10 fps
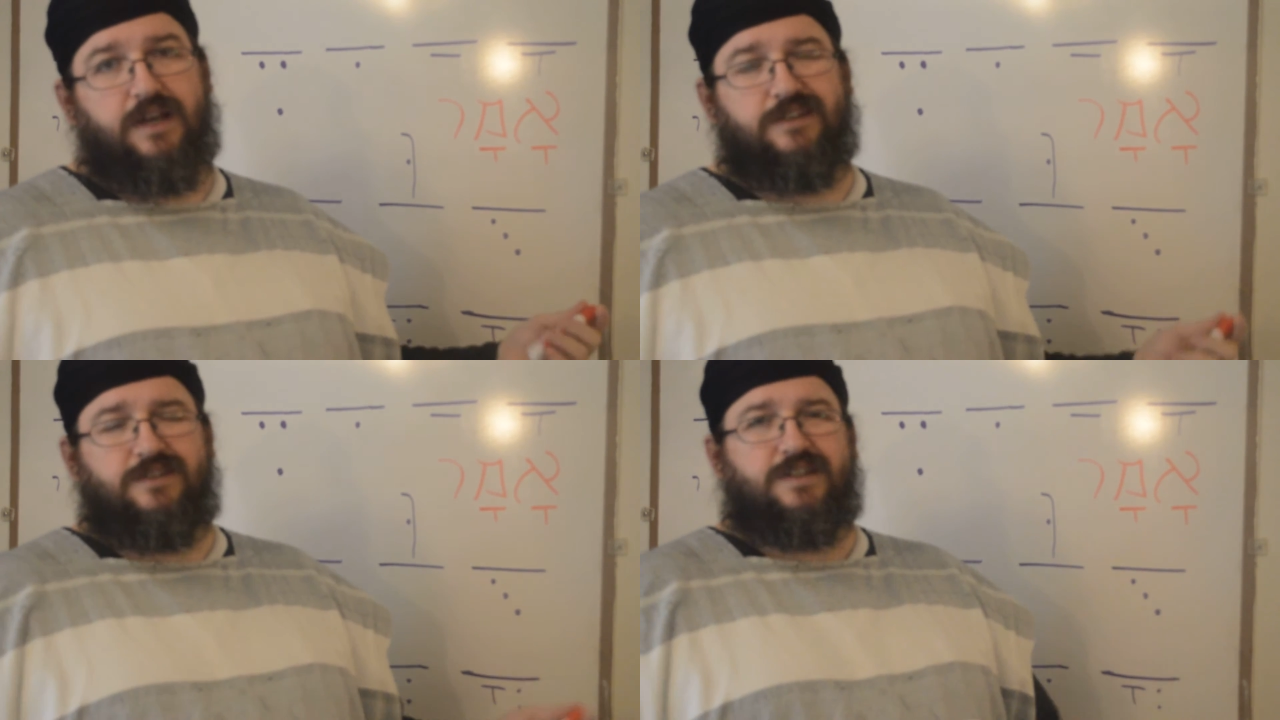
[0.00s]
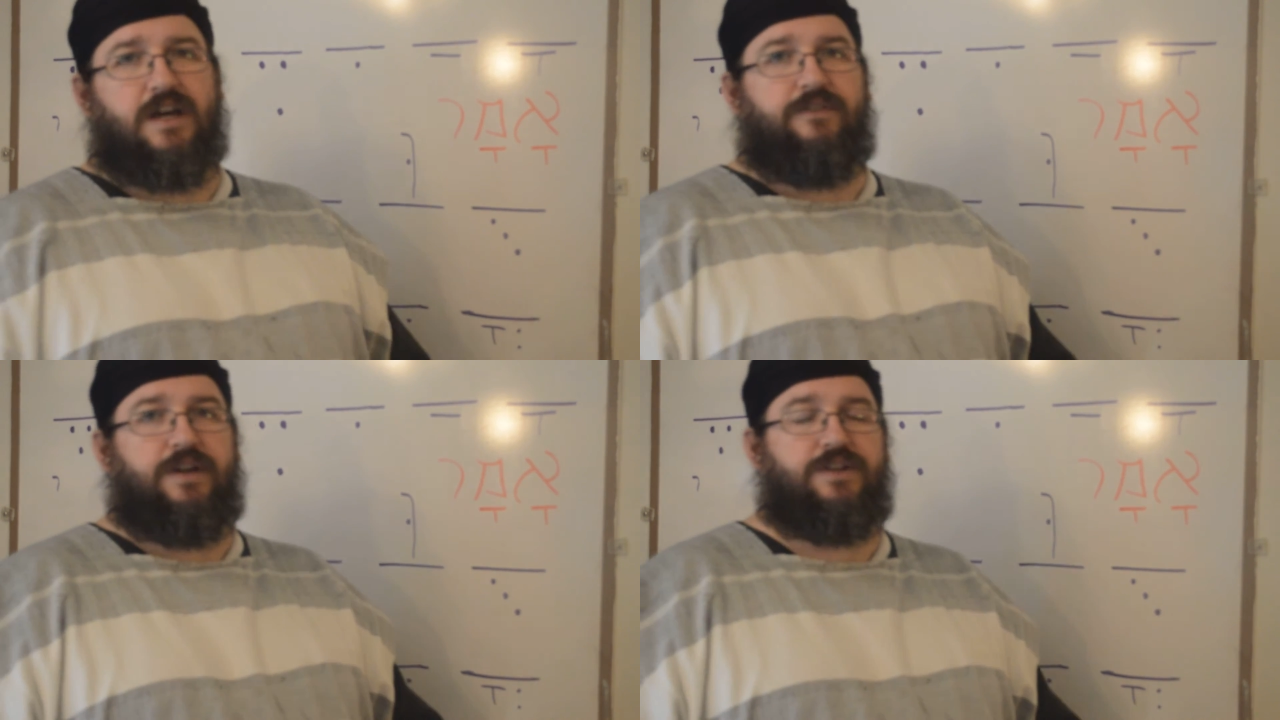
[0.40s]
So it's
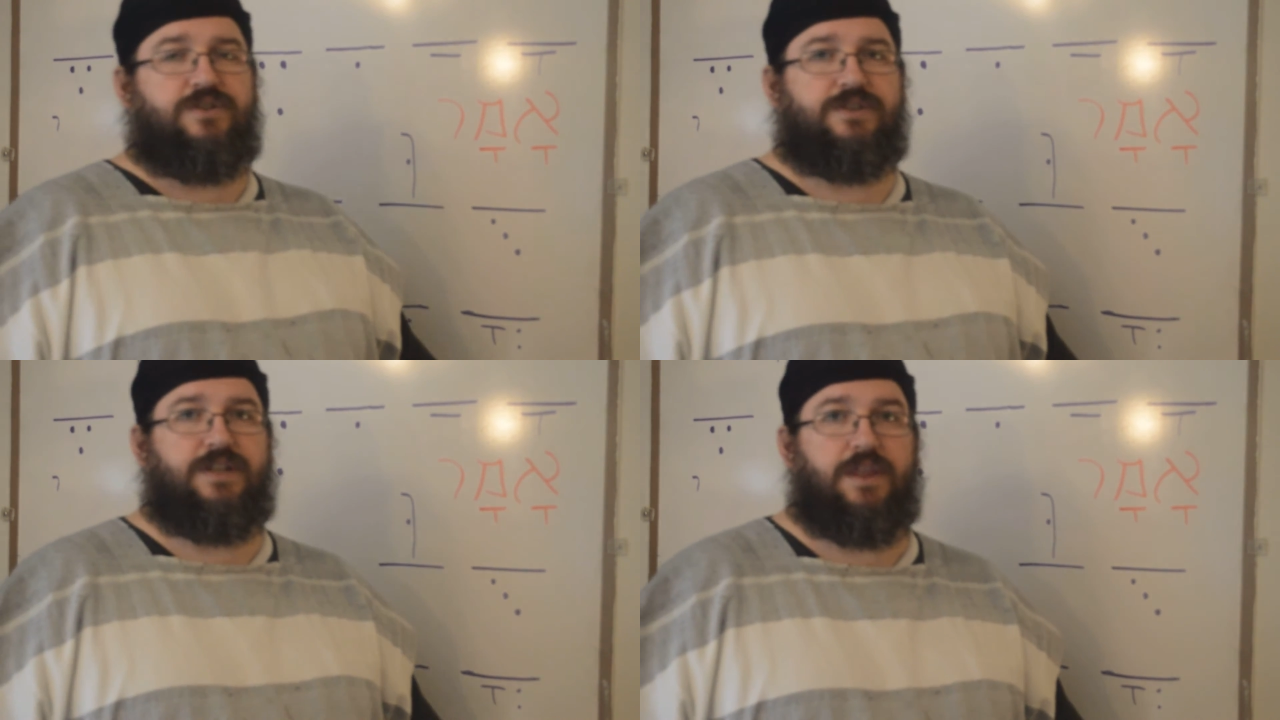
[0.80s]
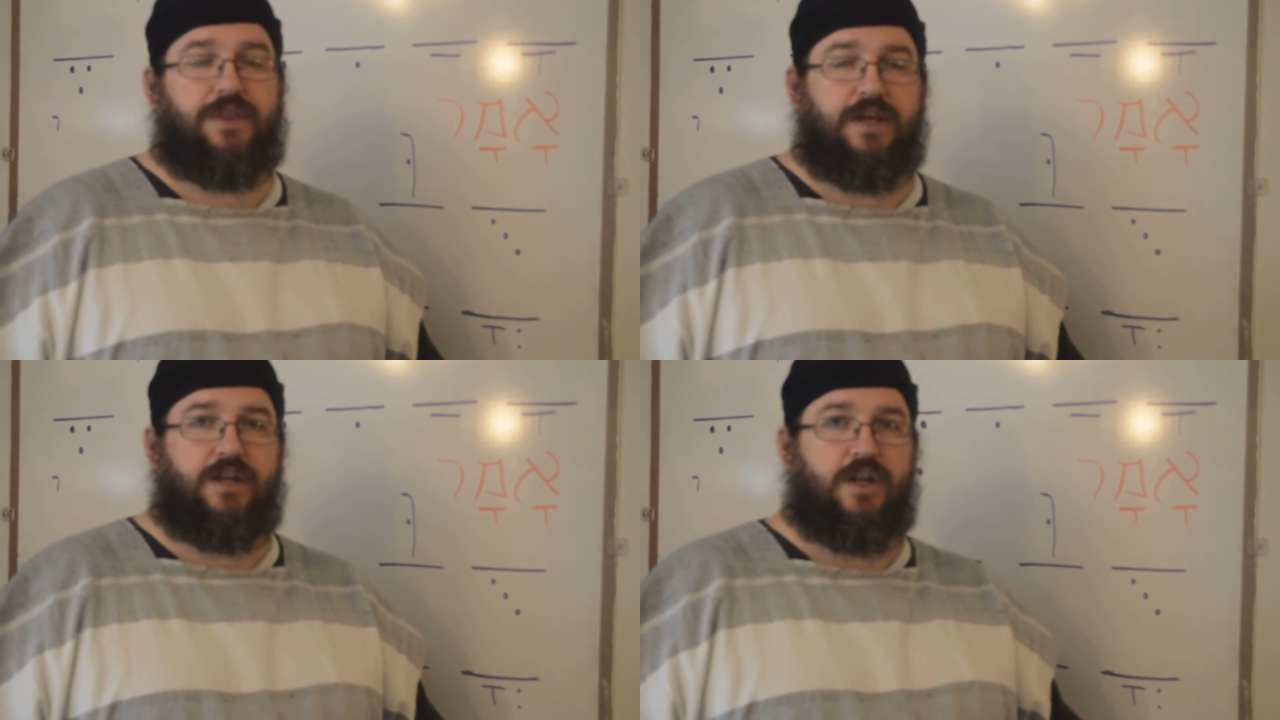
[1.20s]
kind of an interesting
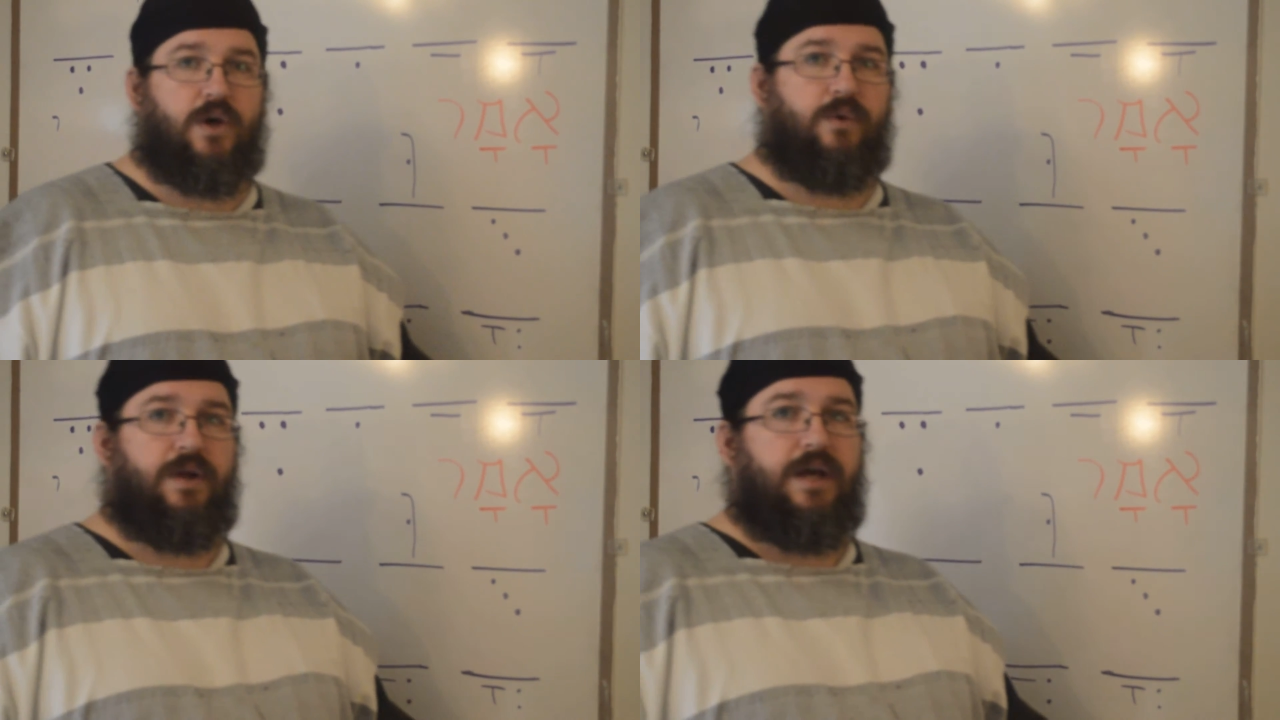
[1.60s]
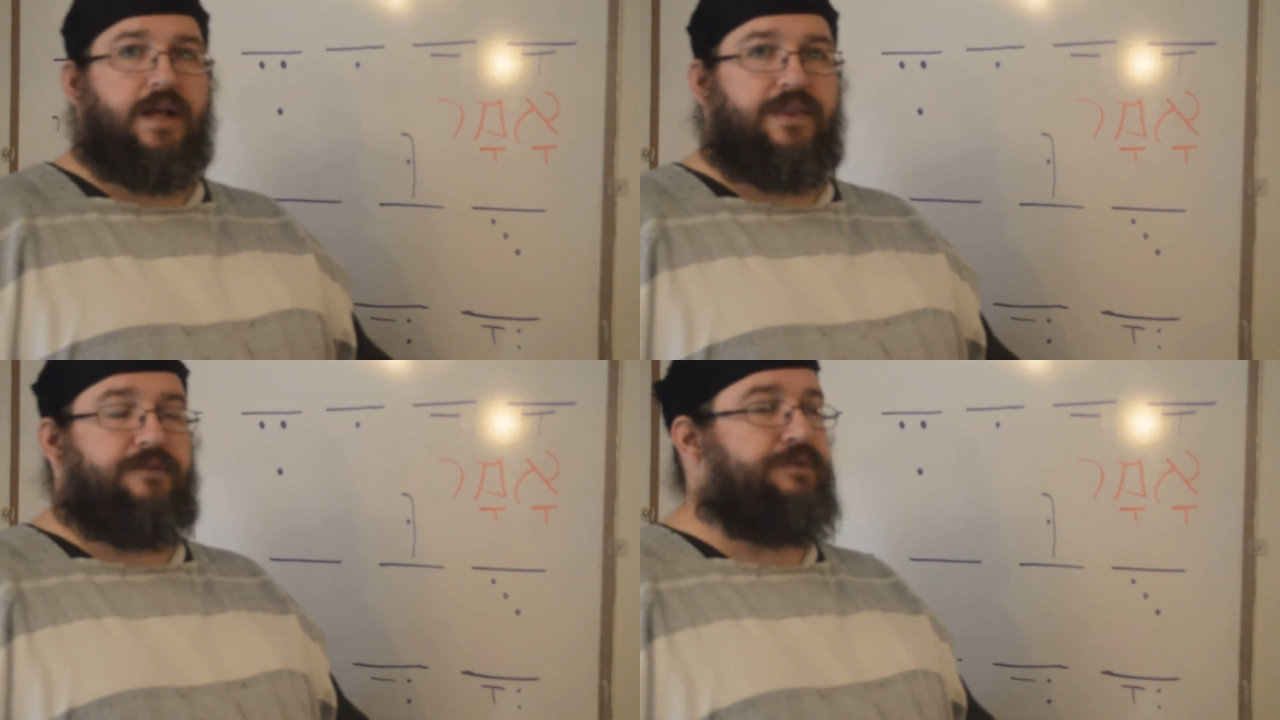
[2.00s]
thing to note,
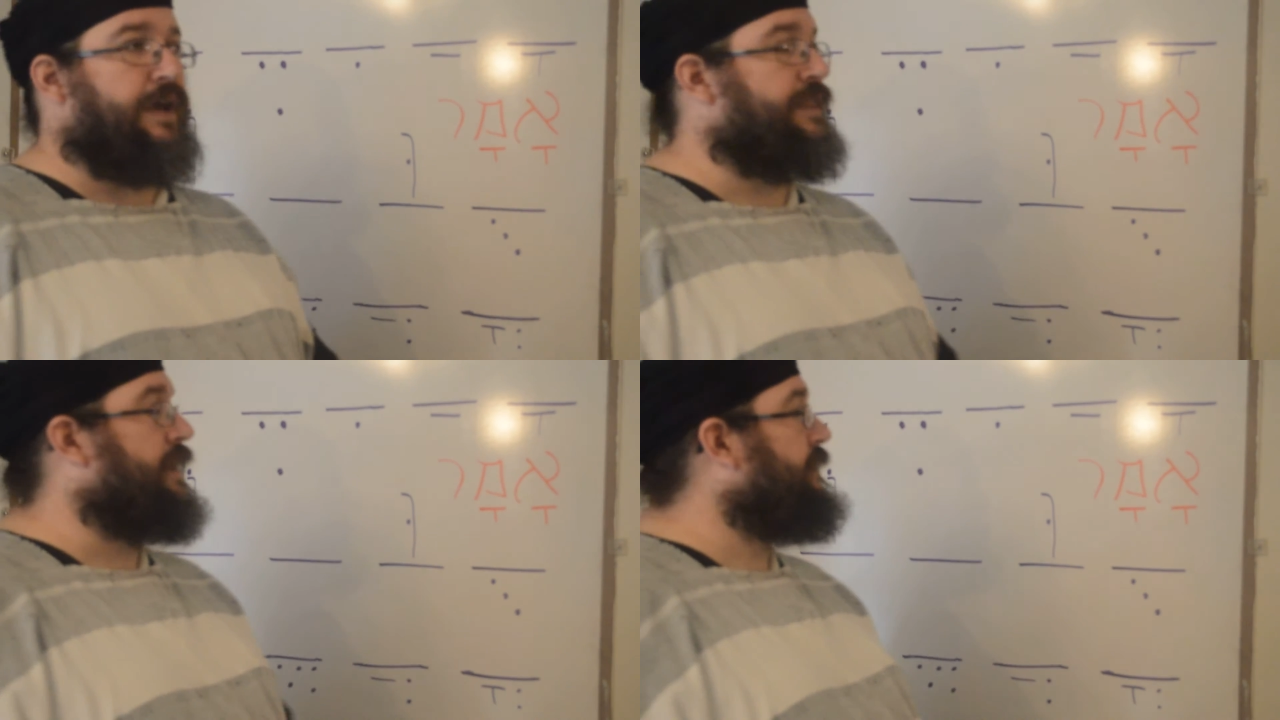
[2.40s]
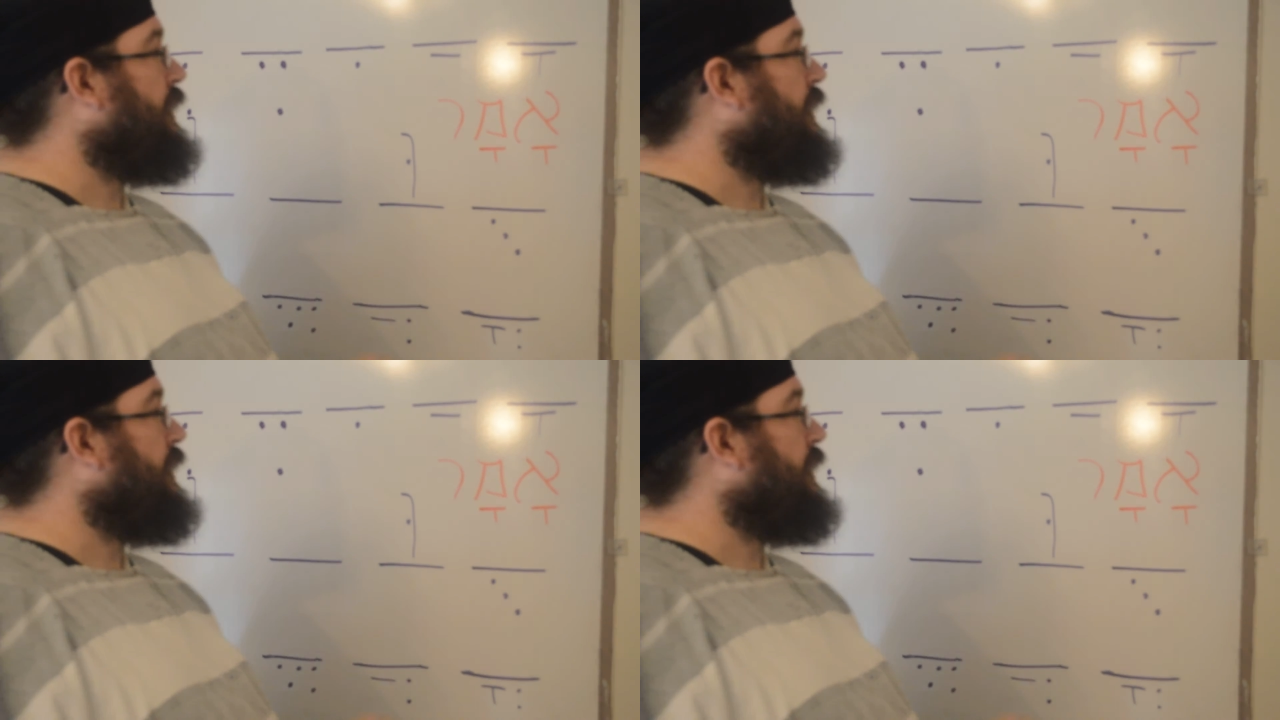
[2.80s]
the fact that